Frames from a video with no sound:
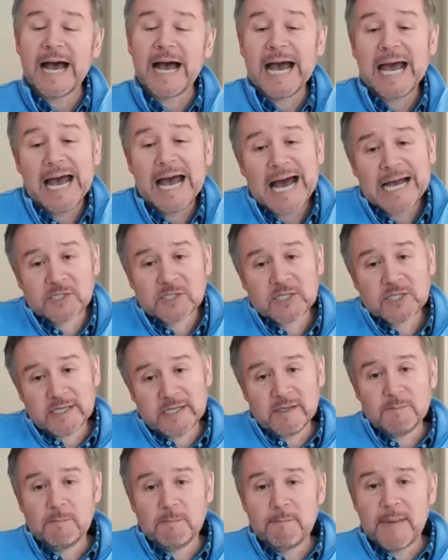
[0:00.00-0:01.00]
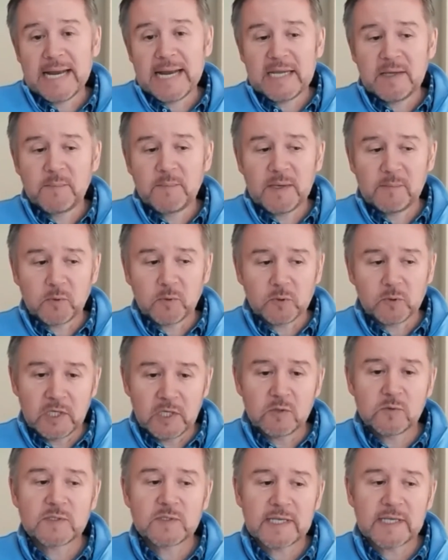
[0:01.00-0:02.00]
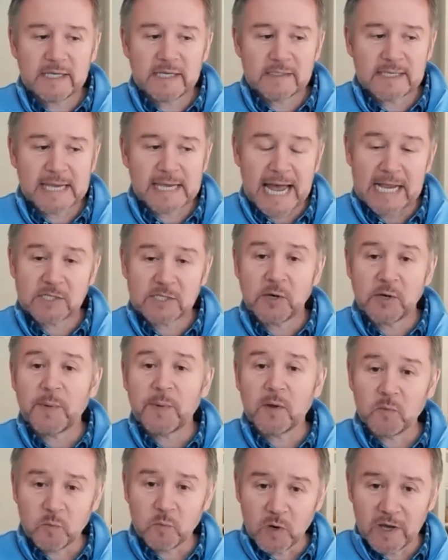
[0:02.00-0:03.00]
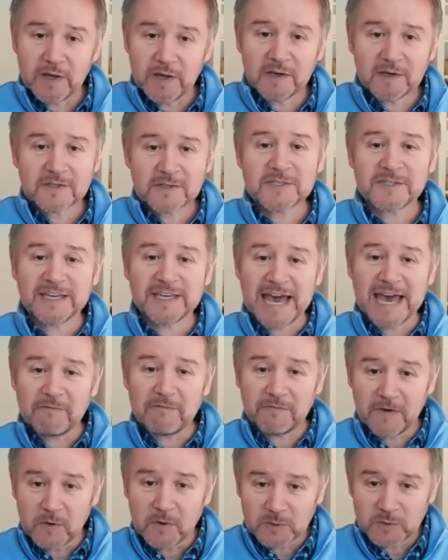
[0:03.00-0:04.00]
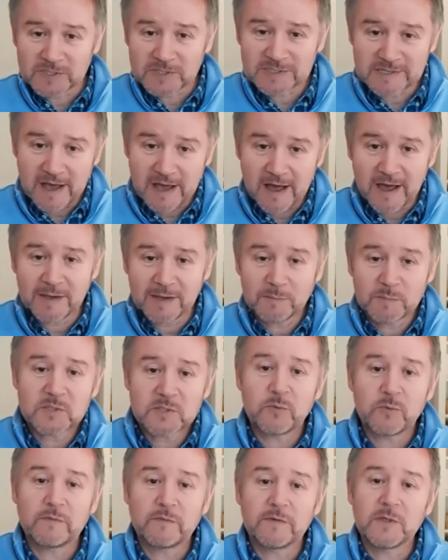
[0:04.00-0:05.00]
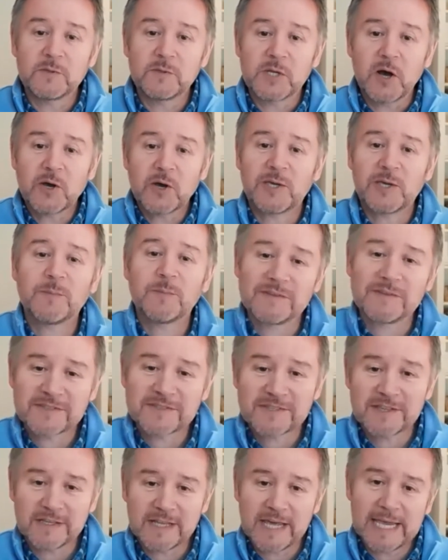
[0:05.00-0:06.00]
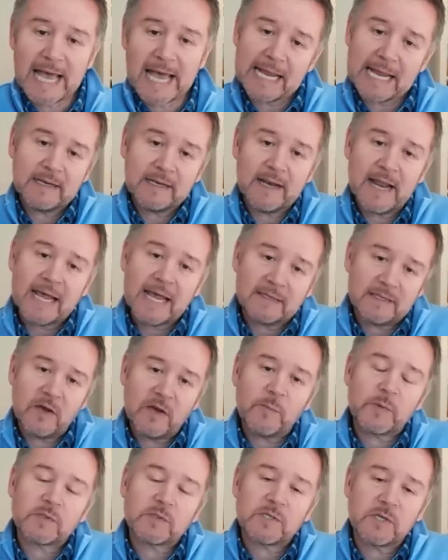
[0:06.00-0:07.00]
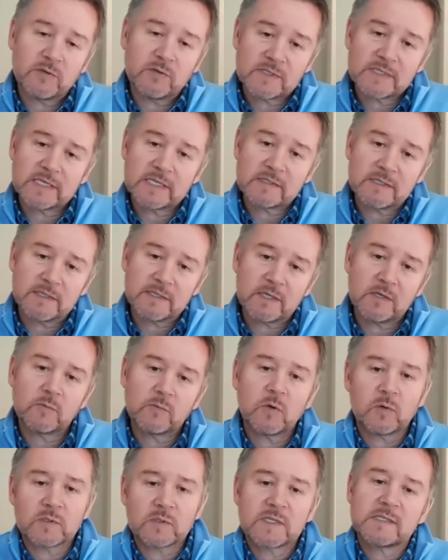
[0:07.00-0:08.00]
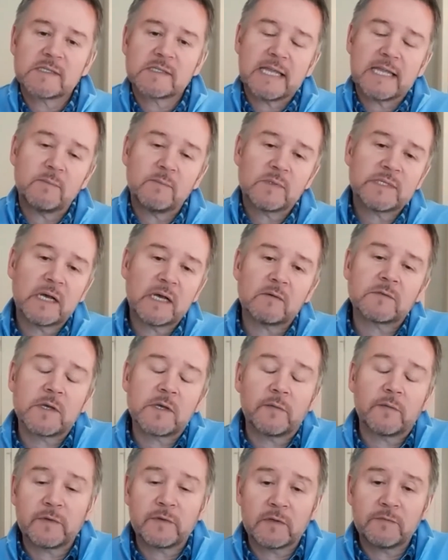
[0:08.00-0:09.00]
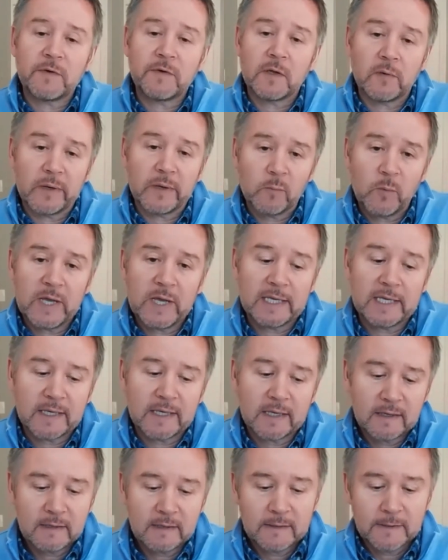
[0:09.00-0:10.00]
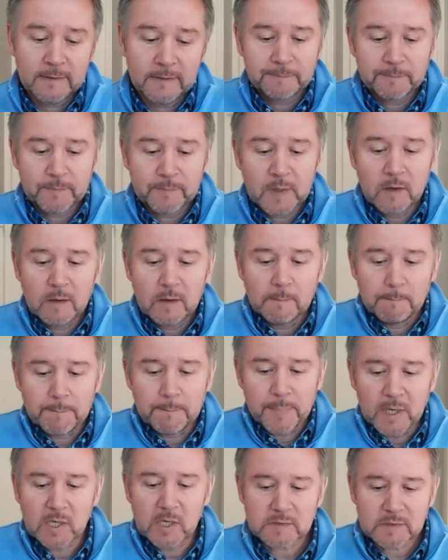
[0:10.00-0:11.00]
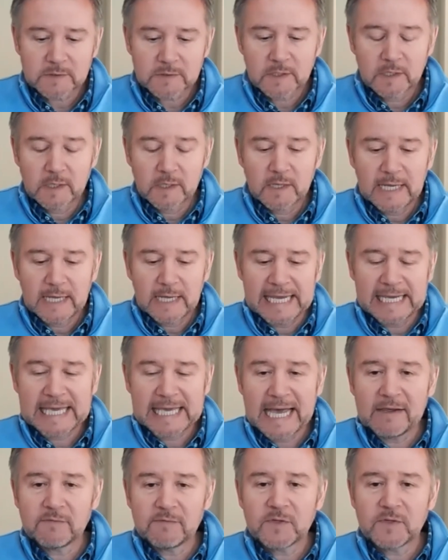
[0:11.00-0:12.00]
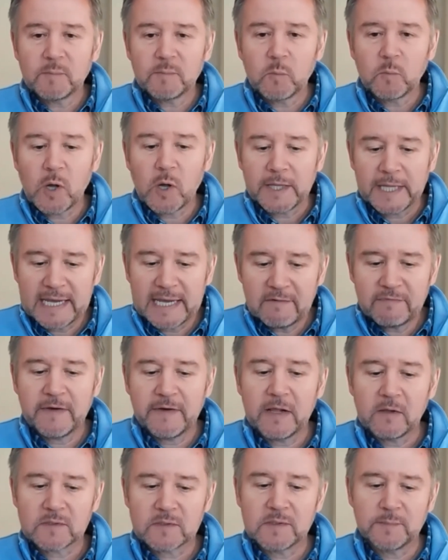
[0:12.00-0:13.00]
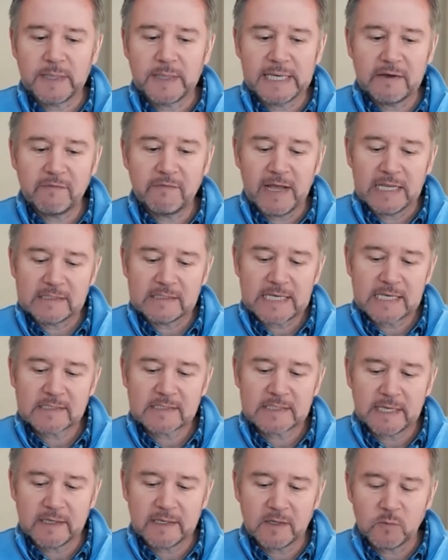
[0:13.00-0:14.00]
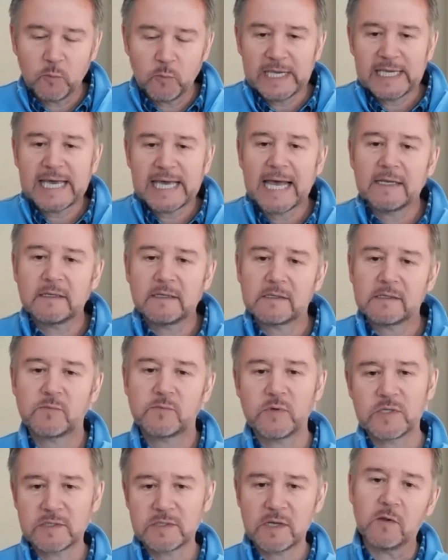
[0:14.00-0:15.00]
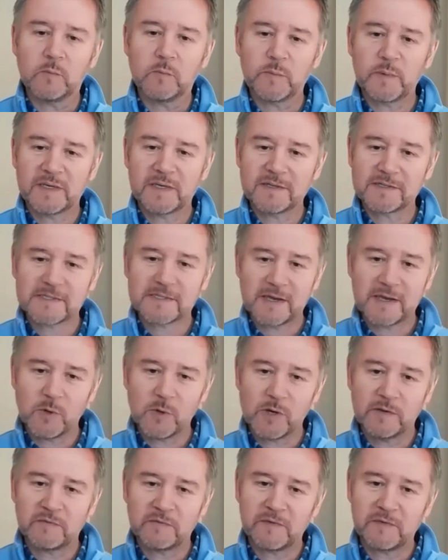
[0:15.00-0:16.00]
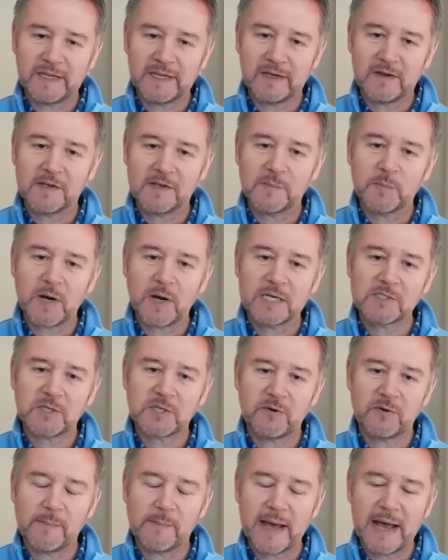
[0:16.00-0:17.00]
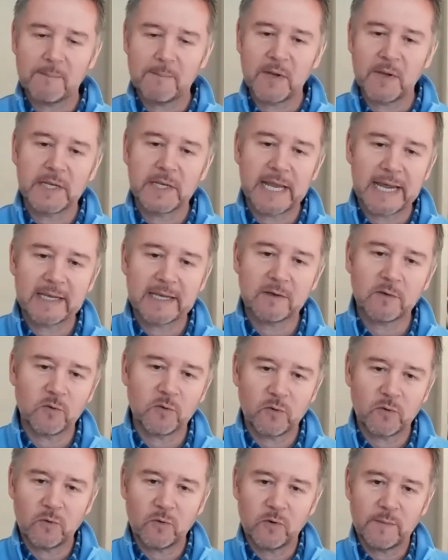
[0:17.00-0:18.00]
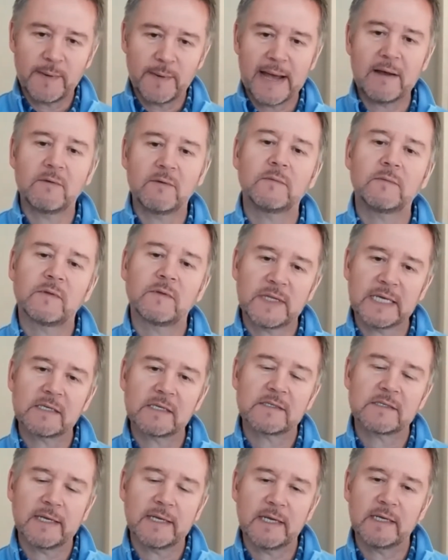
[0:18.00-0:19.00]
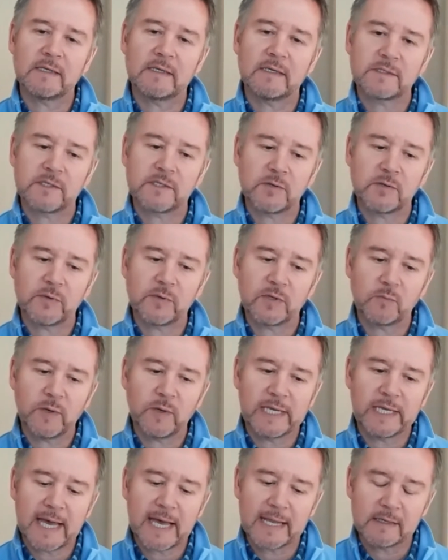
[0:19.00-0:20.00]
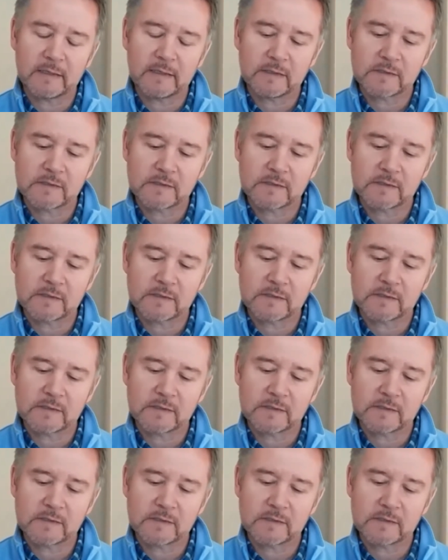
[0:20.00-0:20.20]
Actually, many people used it to catch up on work, to get focus time, to review documents they hadn't had the opportunity to do, or to set themselves up for the following week. But it gave them what they felt to be a fantastic weekend as a result, because they weren't feeling under pressure about Monday or about things they needed to do at the weekend.